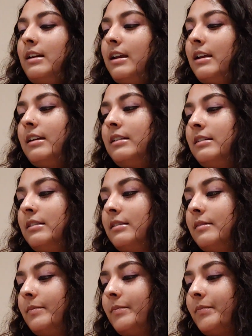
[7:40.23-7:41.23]
And
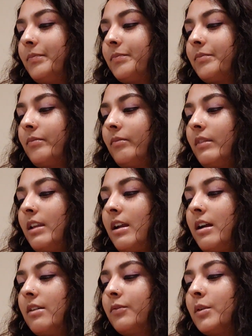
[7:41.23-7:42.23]

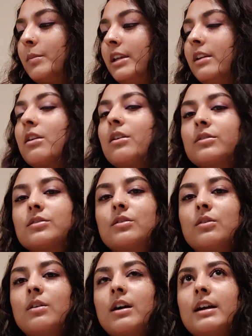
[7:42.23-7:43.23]
from here
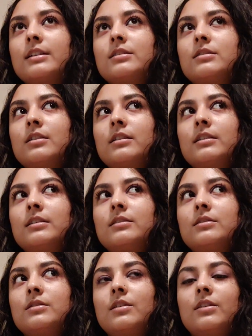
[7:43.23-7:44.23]
also, I started
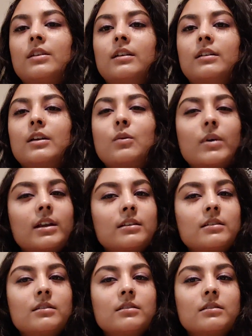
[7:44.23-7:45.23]
to think, like,
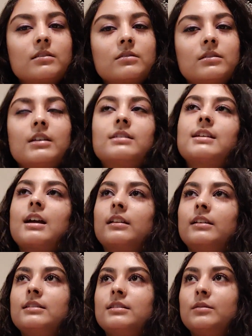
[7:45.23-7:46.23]
when
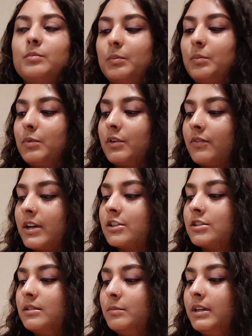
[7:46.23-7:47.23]
exactly did
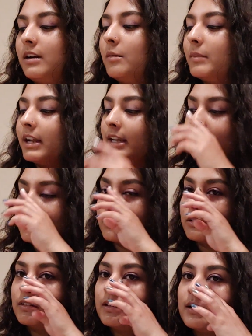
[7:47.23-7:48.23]
perfection become an
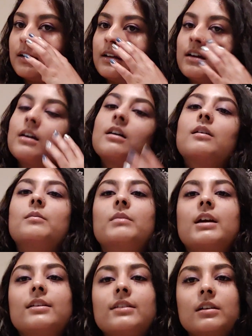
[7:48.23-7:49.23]
ideal?
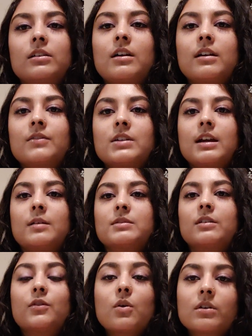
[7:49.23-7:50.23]
I think a lot of times,
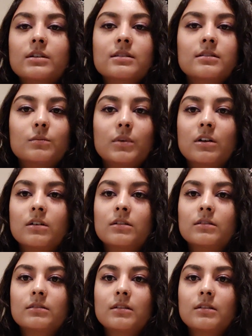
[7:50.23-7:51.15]
of course, we're